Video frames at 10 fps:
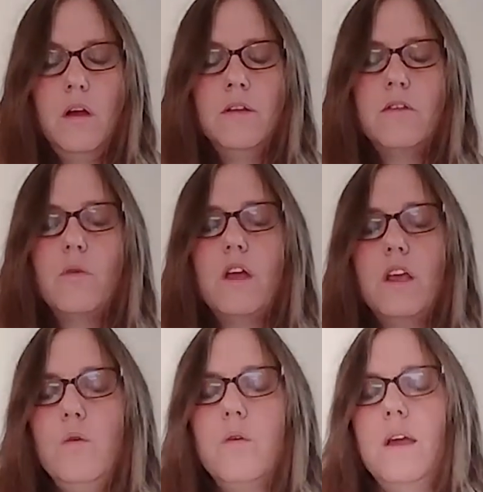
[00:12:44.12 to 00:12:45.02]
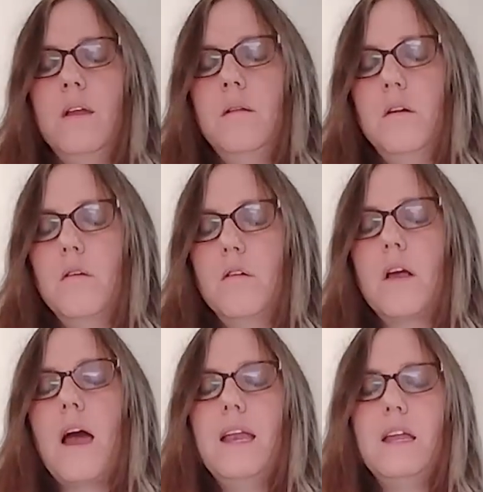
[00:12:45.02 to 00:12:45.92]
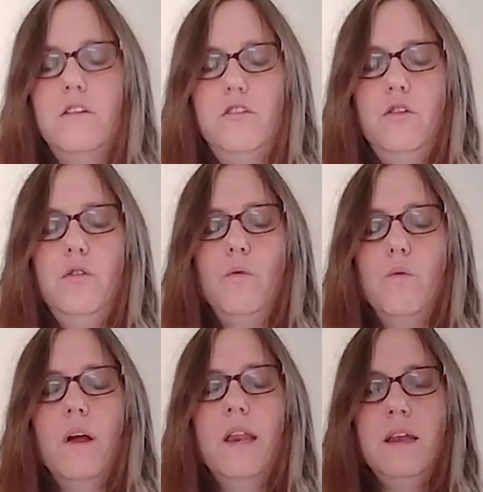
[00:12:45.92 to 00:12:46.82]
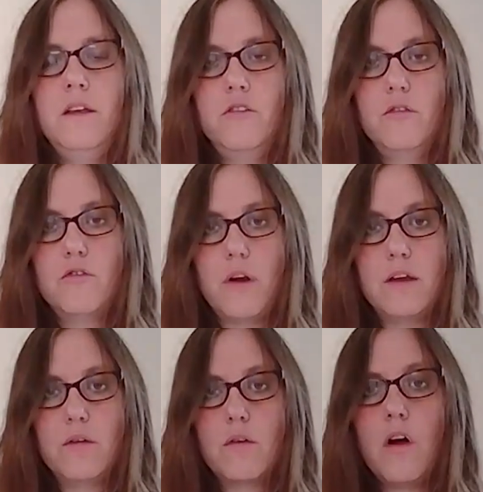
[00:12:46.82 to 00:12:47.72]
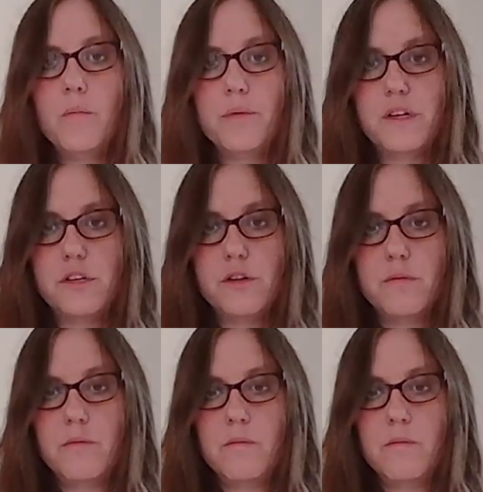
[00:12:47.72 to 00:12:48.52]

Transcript: And so that you can guide it to what it is you're trying to accomplish.